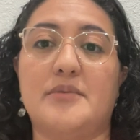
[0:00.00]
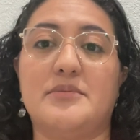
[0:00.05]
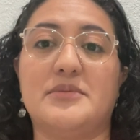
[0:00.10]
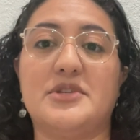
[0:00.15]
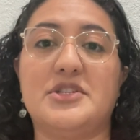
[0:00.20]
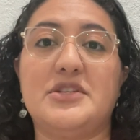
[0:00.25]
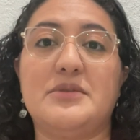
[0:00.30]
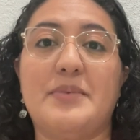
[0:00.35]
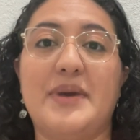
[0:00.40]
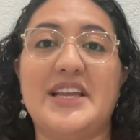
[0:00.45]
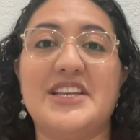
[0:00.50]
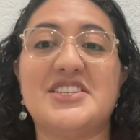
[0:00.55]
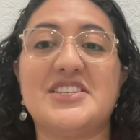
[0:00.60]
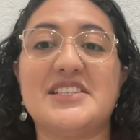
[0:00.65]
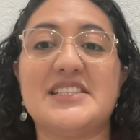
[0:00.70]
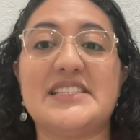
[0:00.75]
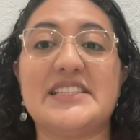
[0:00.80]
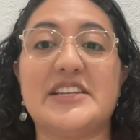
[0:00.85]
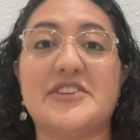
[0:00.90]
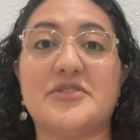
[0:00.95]
to
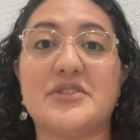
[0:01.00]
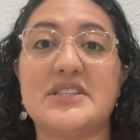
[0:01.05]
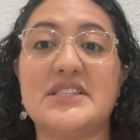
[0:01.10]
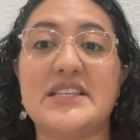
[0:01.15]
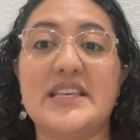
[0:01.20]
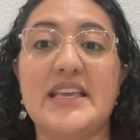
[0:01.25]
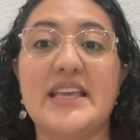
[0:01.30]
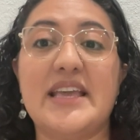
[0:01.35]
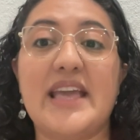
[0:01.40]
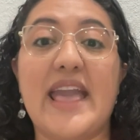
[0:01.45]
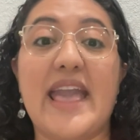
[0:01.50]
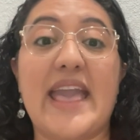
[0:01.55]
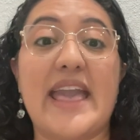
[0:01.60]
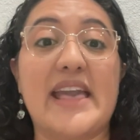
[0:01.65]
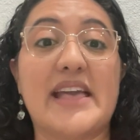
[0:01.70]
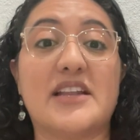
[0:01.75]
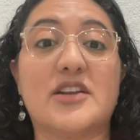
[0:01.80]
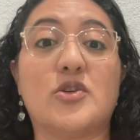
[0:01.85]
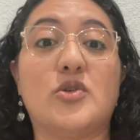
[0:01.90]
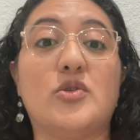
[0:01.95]
patients' literacy
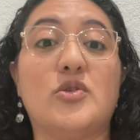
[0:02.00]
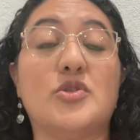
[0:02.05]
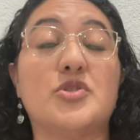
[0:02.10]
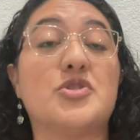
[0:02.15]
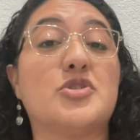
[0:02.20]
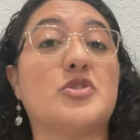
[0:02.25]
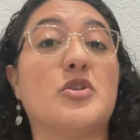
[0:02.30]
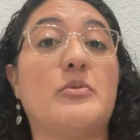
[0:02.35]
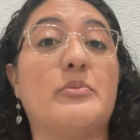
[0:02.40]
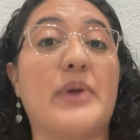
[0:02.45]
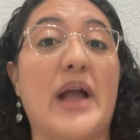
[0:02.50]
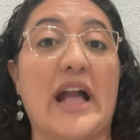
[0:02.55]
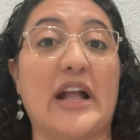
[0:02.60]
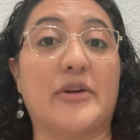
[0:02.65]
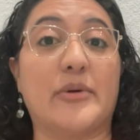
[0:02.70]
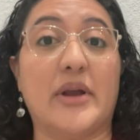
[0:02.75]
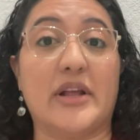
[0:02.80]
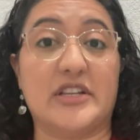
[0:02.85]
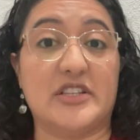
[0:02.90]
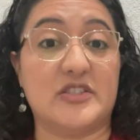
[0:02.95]
and cultural
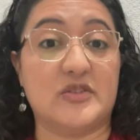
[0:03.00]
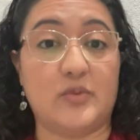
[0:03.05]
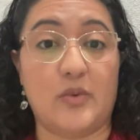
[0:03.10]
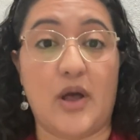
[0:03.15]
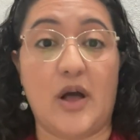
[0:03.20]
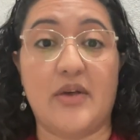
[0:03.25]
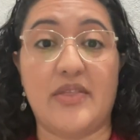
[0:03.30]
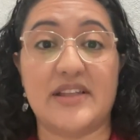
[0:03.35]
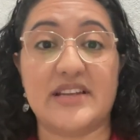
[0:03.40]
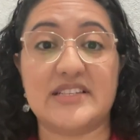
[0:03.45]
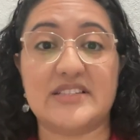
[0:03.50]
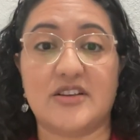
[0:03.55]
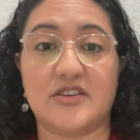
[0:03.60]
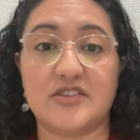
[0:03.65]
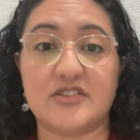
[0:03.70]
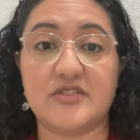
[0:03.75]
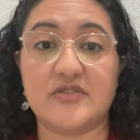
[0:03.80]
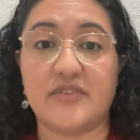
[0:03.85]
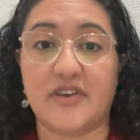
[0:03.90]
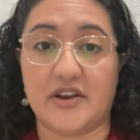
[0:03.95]
background as well. That is
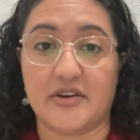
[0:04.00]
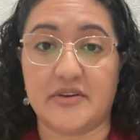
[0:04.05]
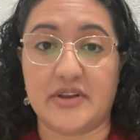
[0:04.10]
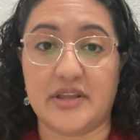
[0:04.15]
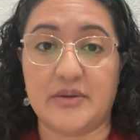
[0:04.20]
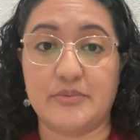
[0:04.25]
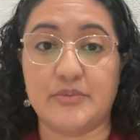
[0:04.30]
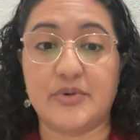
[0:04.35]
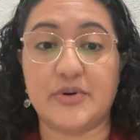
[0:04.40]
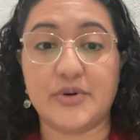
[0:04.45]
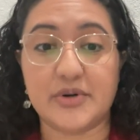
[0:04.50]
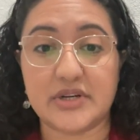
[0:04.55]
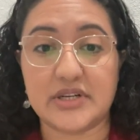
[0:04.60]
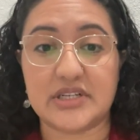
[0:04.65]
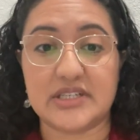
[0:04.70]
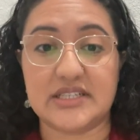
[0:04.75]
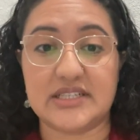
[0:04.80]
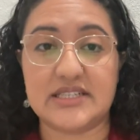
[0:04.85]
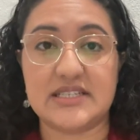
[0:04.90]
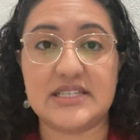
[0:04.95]
also very
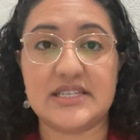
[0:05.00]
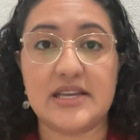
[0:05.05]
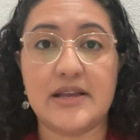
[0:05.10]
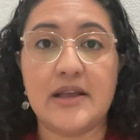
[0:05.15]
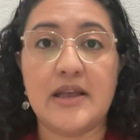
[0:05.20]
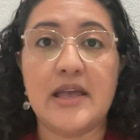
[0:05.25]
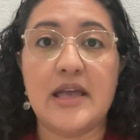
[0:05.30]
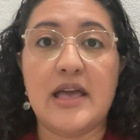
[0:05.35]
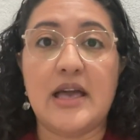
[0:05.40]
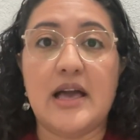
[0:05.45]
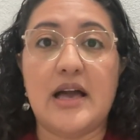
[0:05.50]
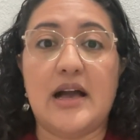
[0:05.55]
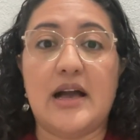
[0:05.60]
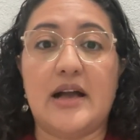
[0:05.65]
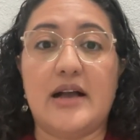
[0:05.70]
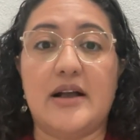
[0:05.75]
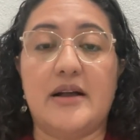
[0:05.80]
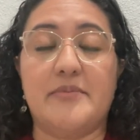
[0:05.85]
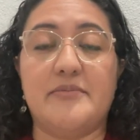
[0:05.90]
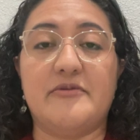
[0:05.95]
important.
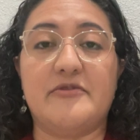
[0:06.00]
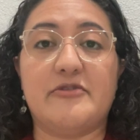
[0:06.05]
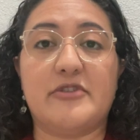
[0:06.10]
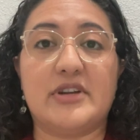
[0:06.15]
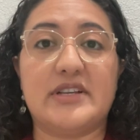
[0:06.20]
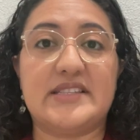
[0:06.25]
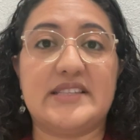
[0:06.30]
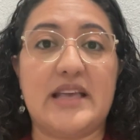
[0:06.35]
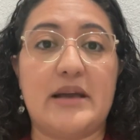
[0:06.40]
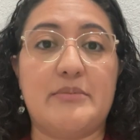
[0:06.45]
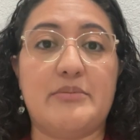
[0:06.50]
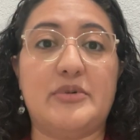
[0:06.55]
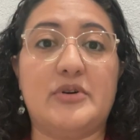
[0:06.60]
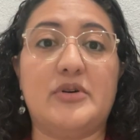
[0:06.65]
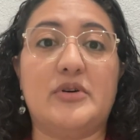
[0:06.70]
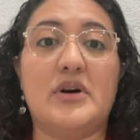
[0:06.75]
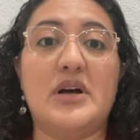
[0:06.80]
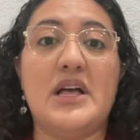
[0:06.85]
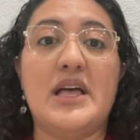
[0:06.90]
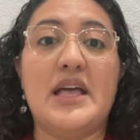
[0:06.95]
For example,